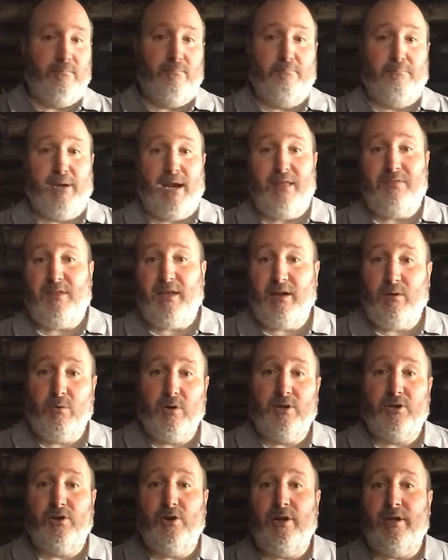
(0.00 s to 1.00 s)
But I think it
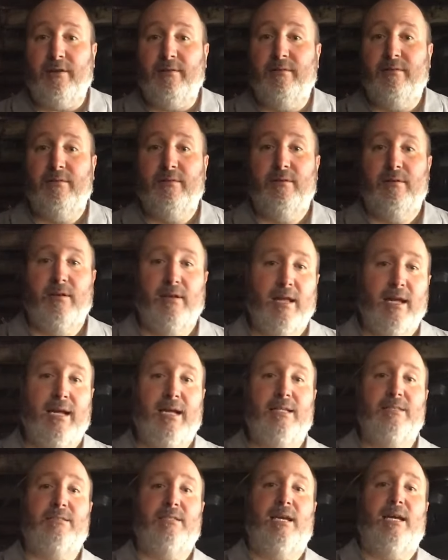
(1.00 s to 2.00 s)
worked good. Like
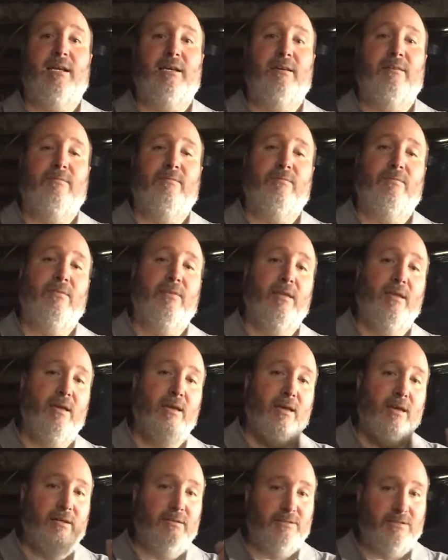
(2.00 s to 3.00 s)
I said,
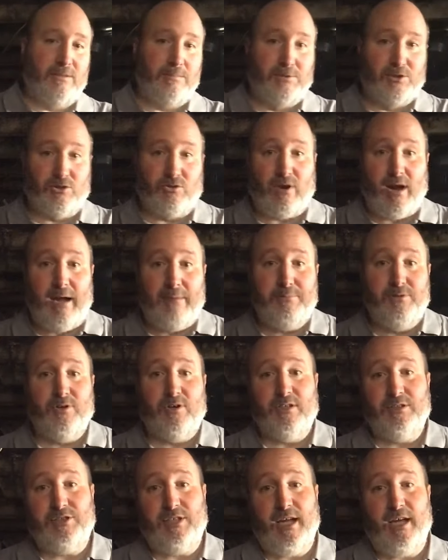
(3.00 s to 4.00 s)
subscribe to
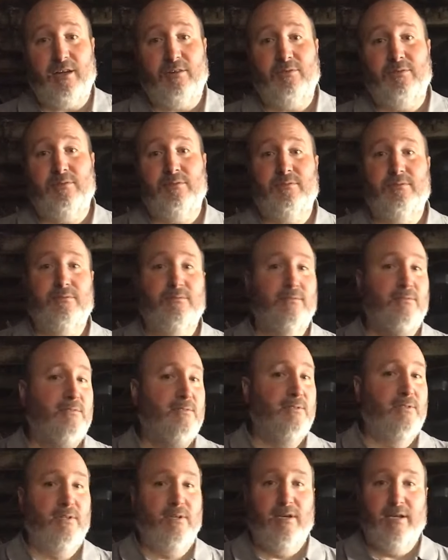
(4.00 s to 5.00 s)
our channel.
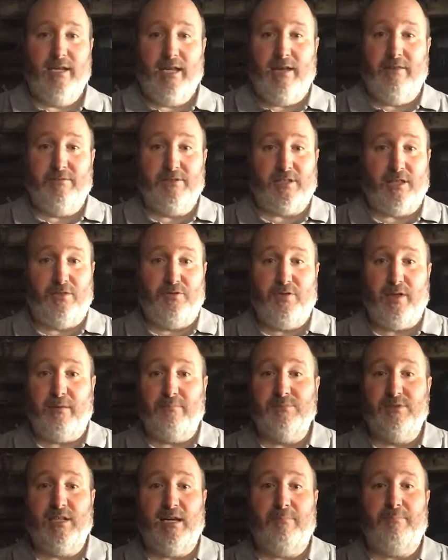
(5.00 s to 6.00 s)
Give us a
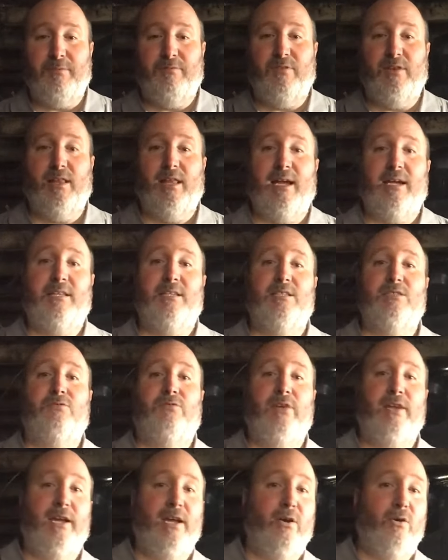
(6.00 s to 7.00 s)
thumbs up if you like this
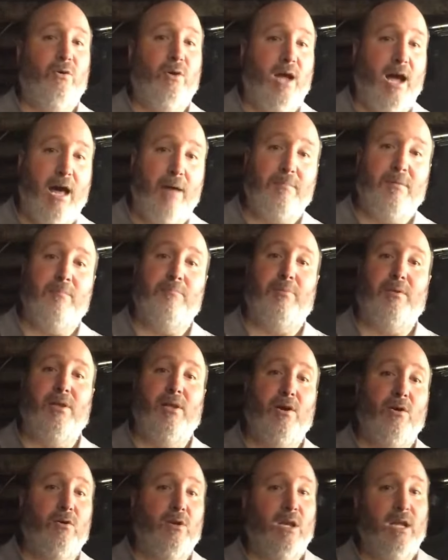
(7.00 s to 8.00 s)
video. Comment
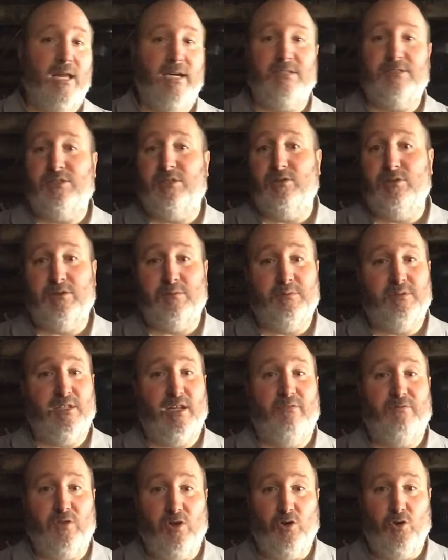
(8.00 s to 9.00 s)
below. Let us know some
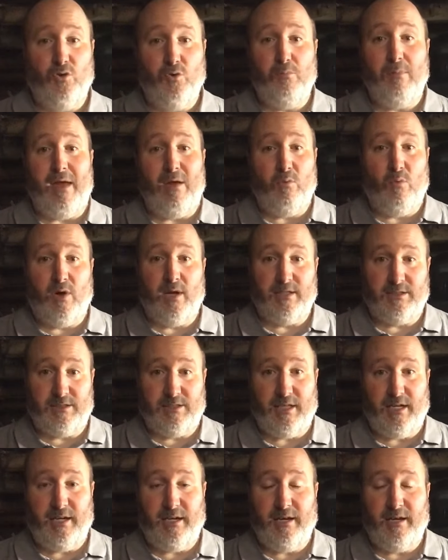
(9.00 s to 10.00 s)
stuff that you may want to
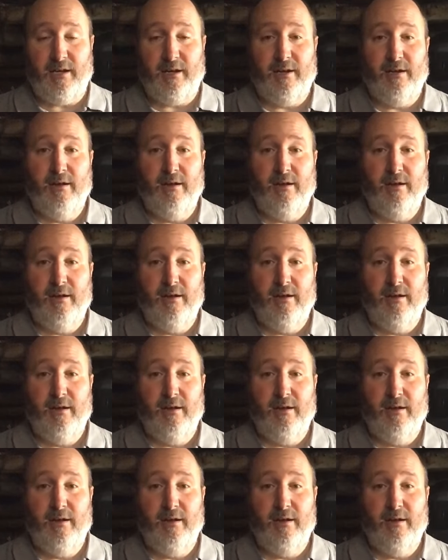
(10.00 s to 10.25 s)
see.